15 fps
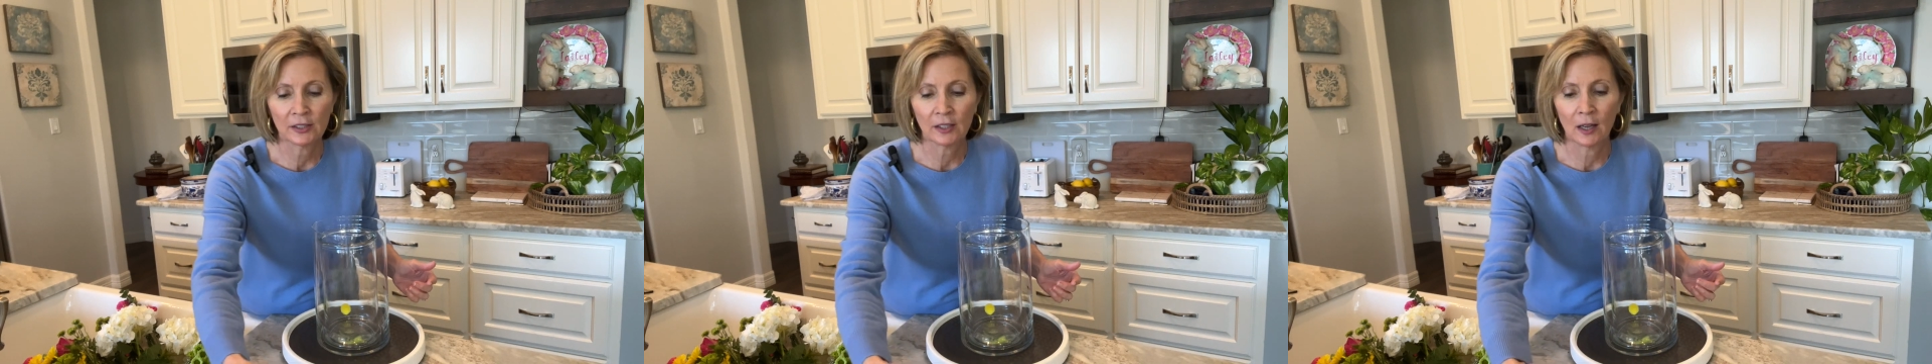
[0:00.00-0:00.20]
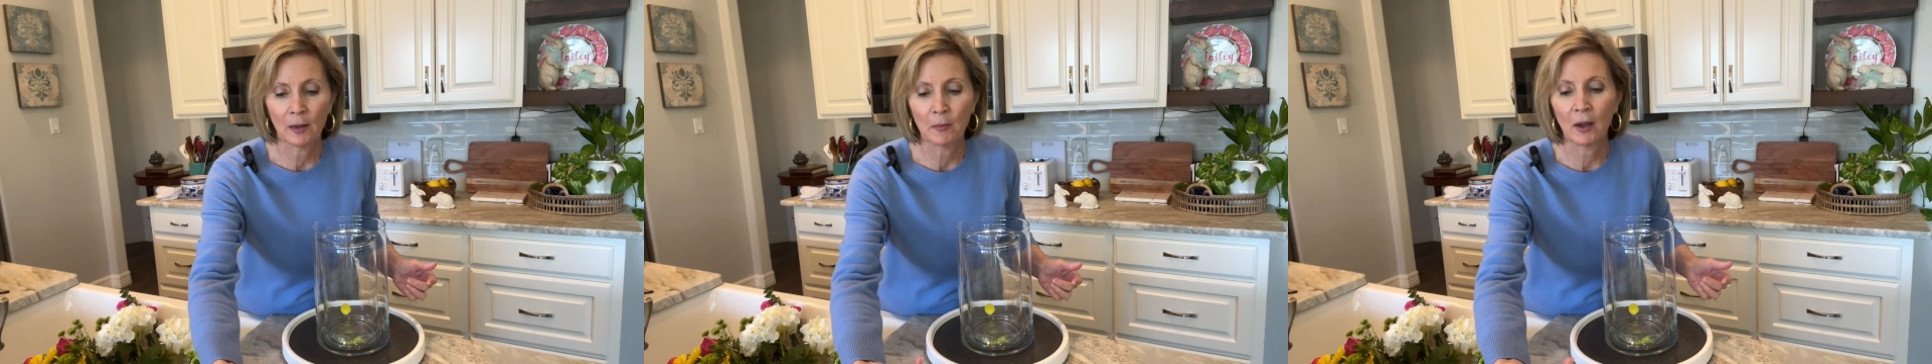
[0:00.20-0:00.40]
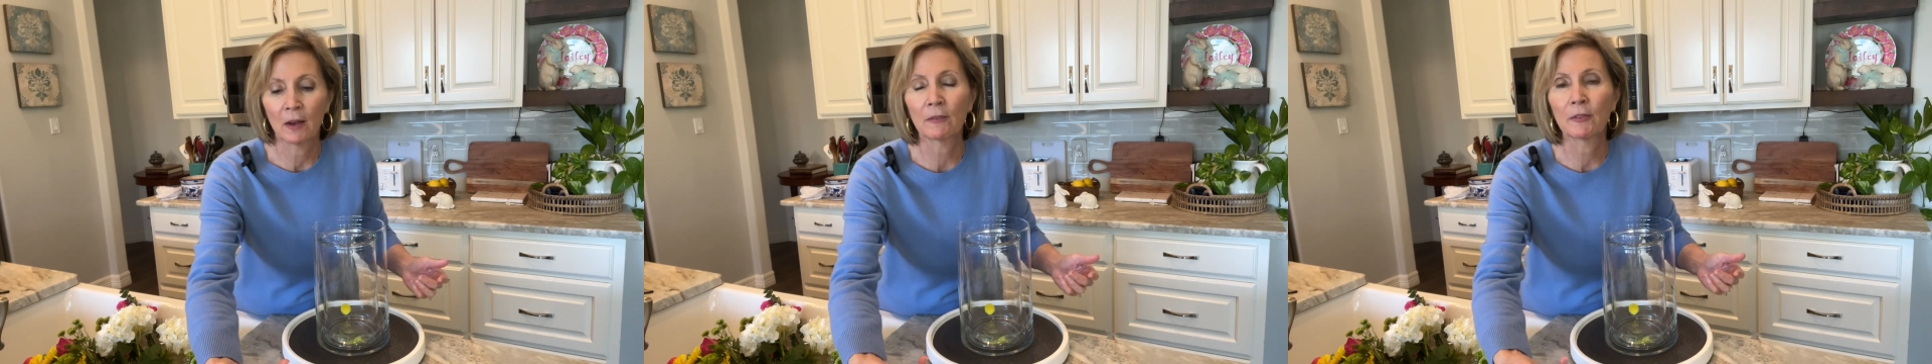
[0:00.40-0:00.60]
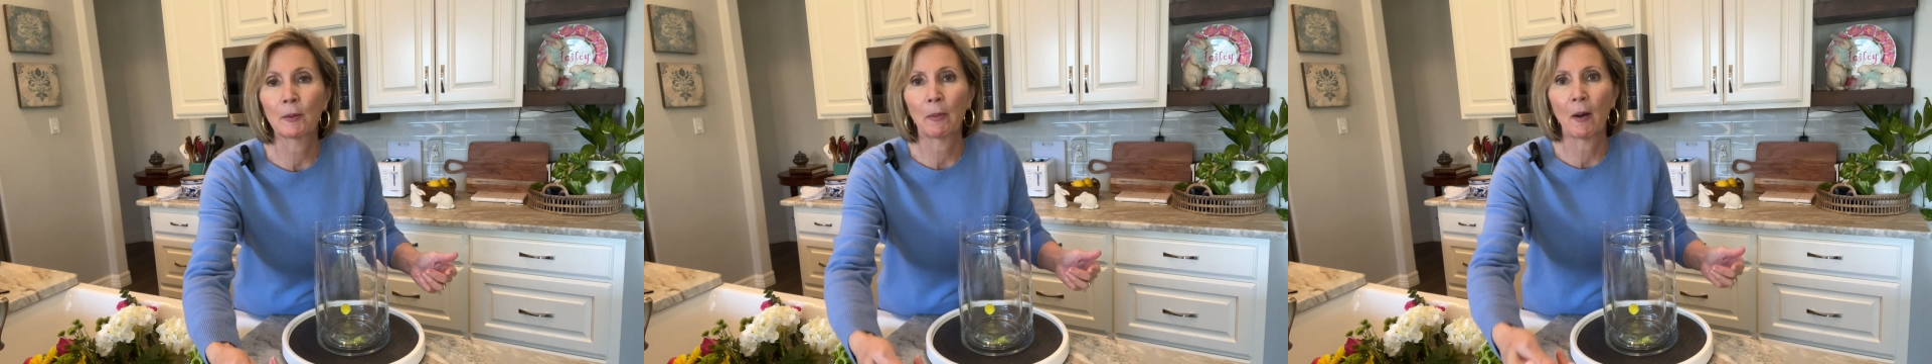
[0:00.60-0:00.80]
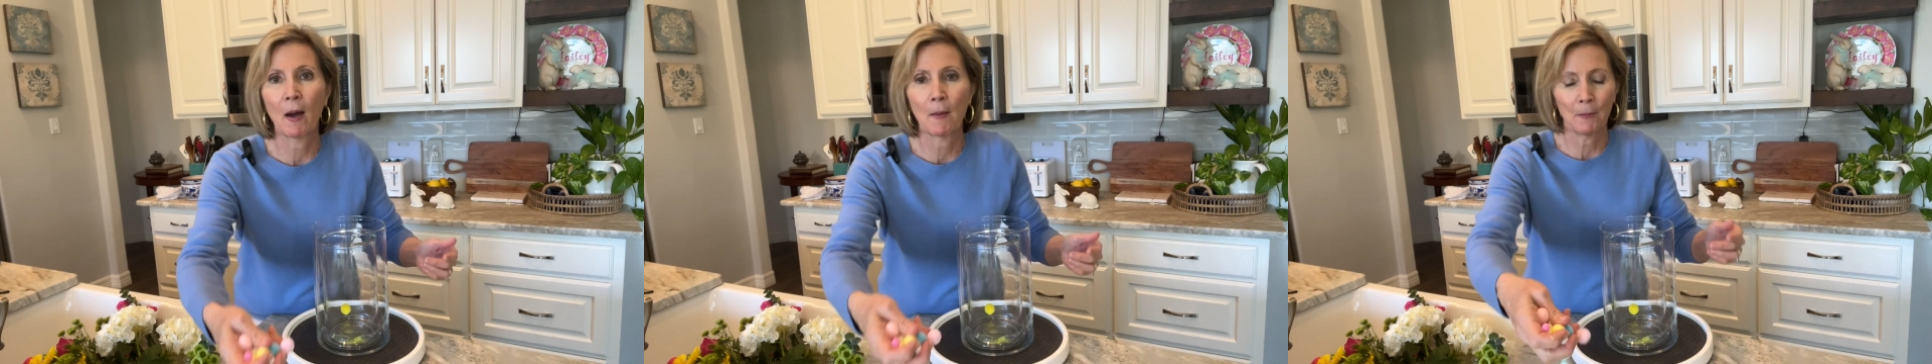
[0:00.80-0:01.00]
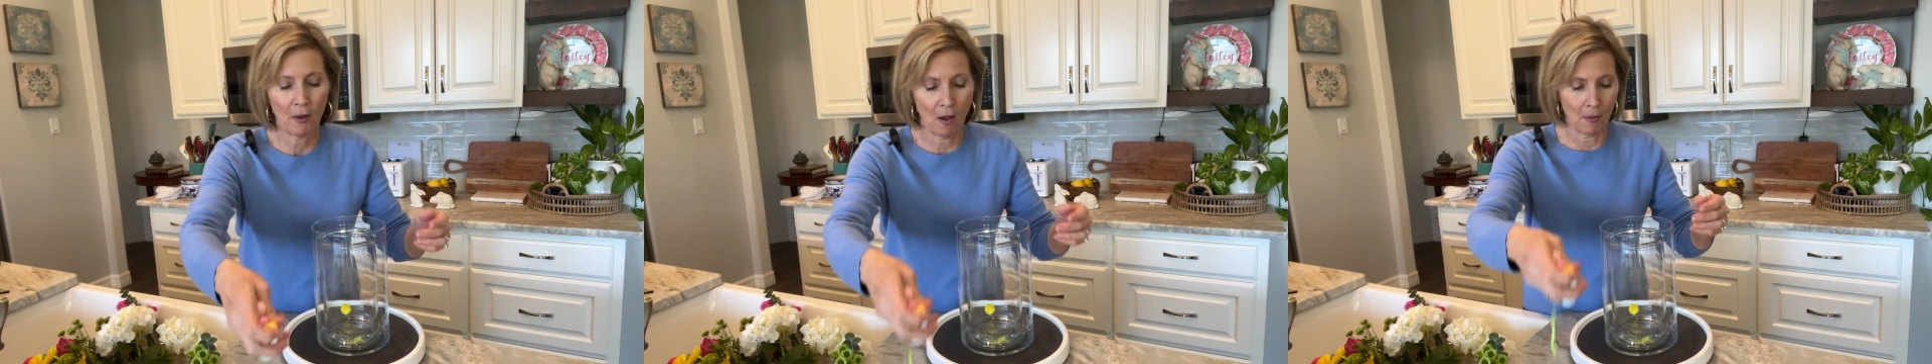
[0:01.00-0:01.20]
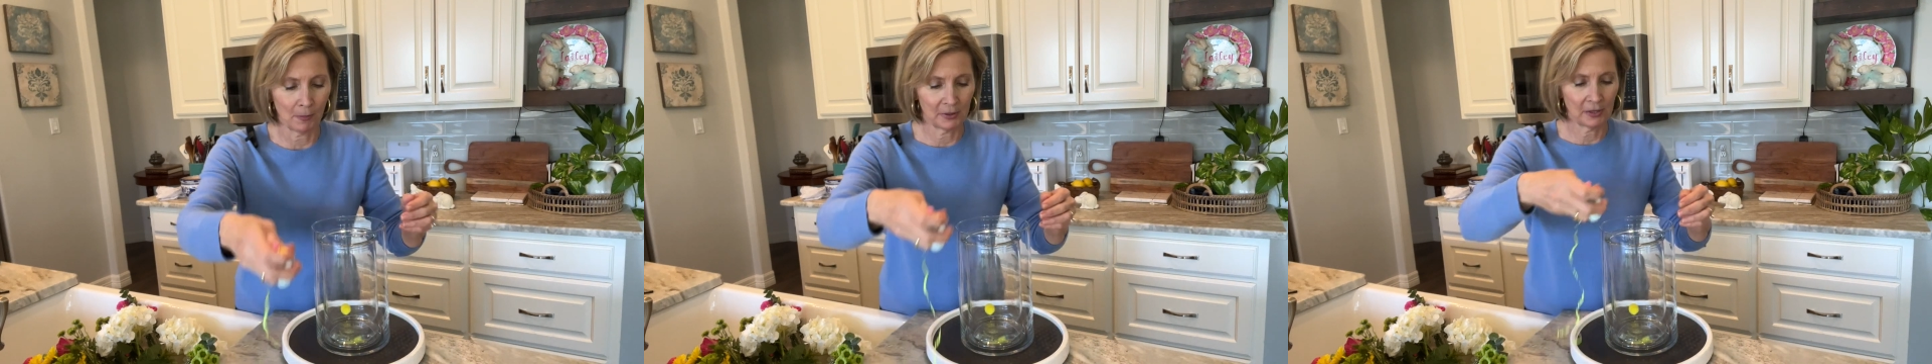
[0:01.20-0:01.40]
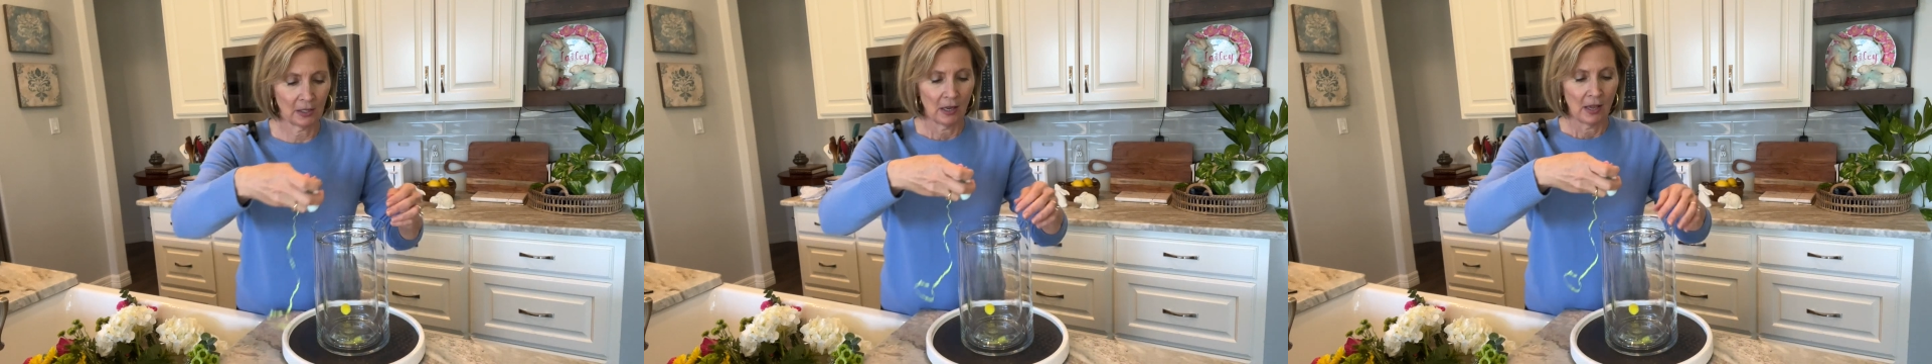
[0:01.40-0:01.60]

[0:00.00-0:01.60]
some of the pom-poms.